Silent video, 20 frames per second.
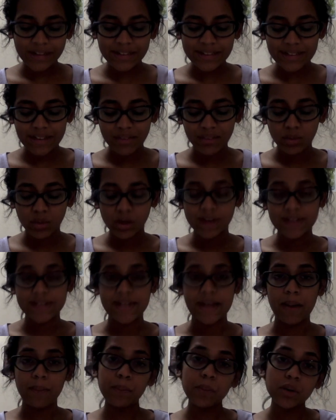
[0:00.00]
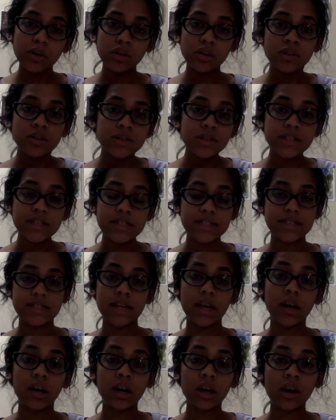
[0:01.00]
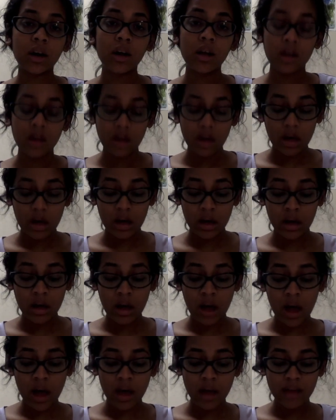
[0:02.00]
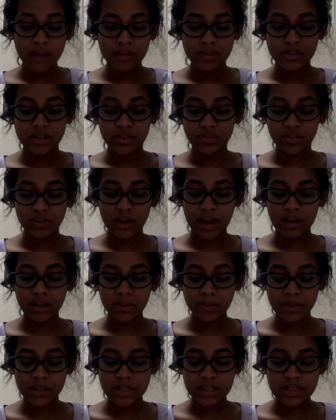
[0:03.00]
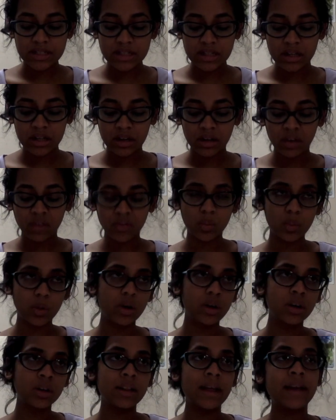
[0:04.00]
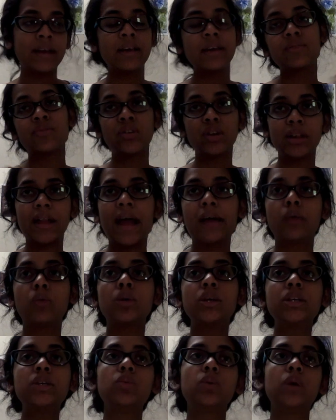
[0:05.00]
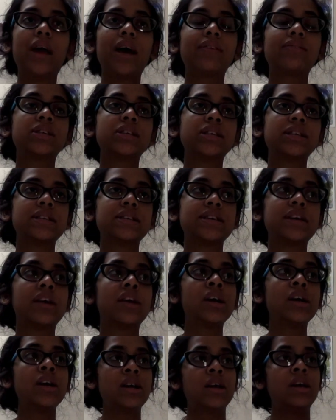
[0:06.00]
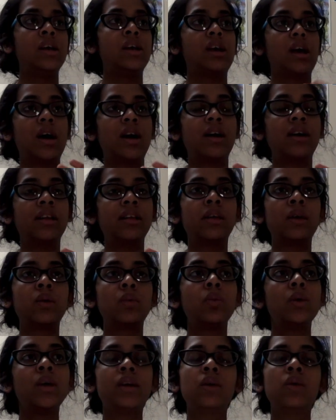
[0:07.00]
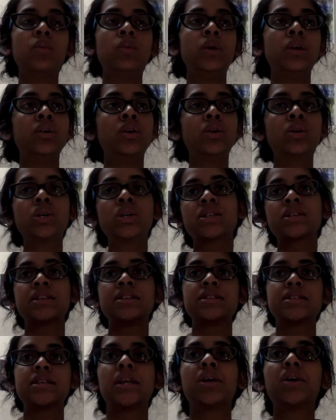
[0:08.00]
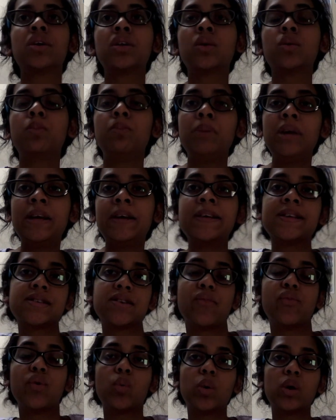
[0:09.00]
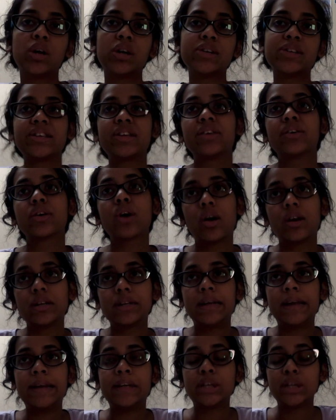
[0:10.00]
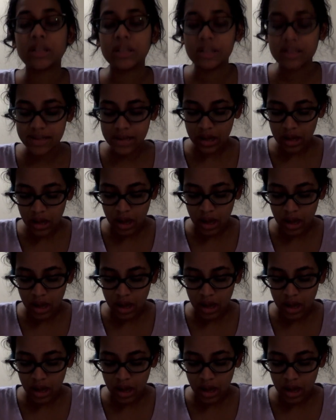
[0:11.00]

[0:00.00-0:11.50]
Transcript: give more examples, consider different elements of the work. Like for language, we have to consider, we don't just consider the meanings of the words and their connotations,